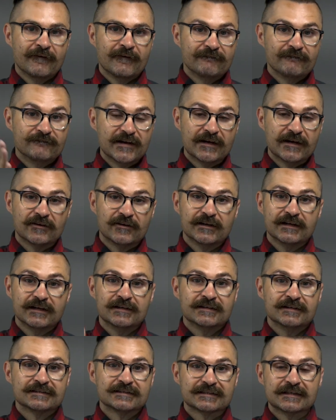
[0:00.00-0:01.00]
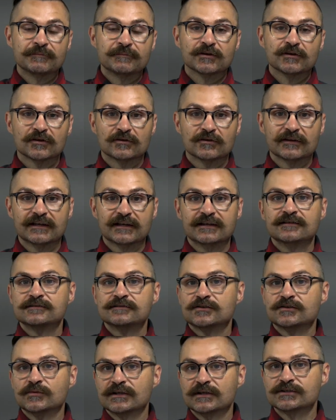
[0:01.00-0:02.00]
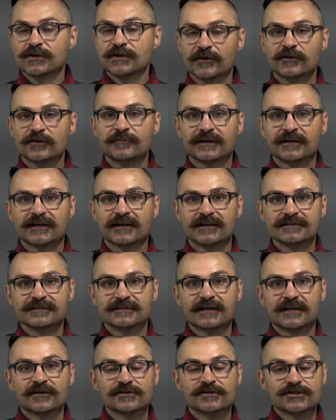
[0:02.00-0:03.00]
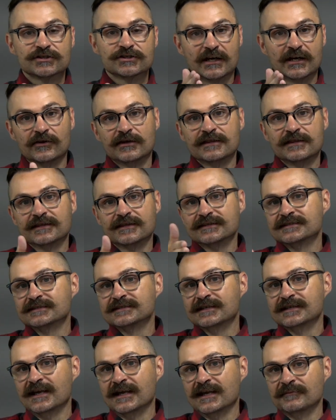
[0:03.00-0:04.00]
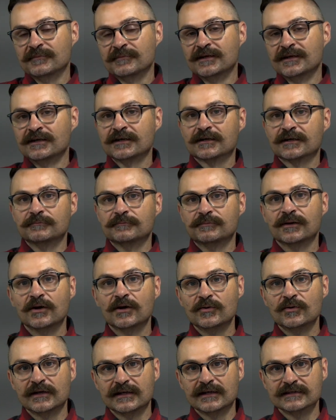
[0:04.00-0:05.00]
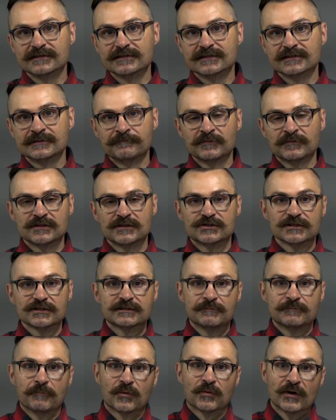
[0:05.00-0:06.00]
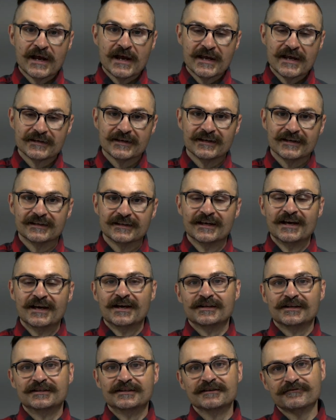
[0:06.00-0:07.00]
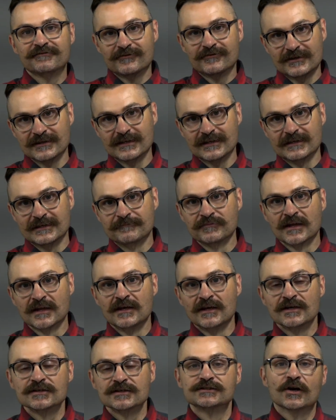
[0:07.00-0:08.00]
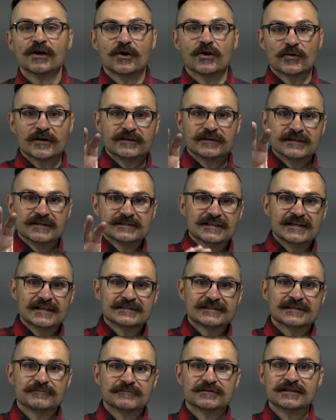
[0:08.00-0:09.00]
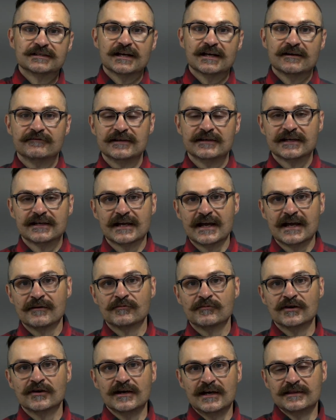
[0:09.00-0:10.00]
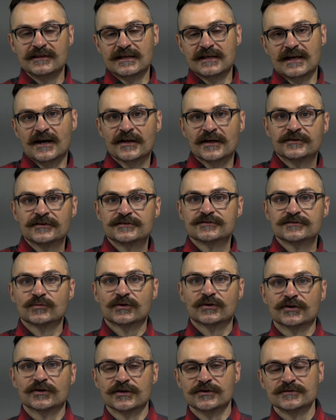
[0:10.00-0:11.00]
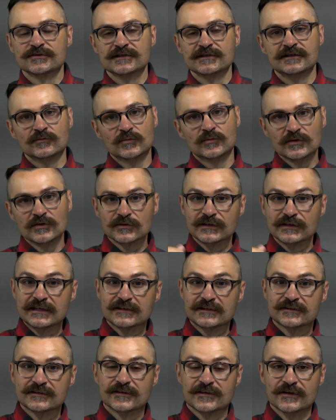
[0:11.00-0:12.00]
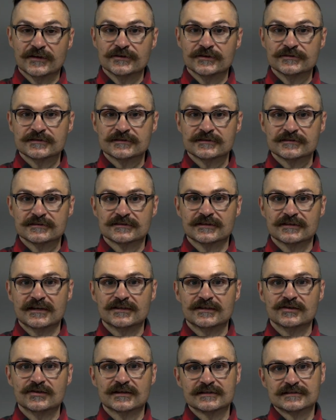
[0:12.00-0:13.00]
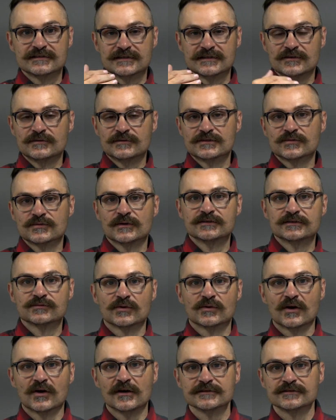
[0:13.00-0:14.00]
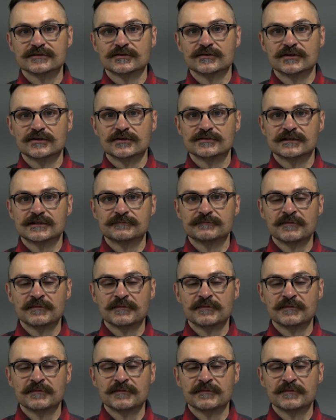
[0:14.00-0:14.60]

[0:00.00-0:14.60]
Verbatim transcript: very similarly to each other because they are sharing the same components, just branded differently. So this SMTAV camera and the others we're using, we'll link to those so that you can see which ones we're also using,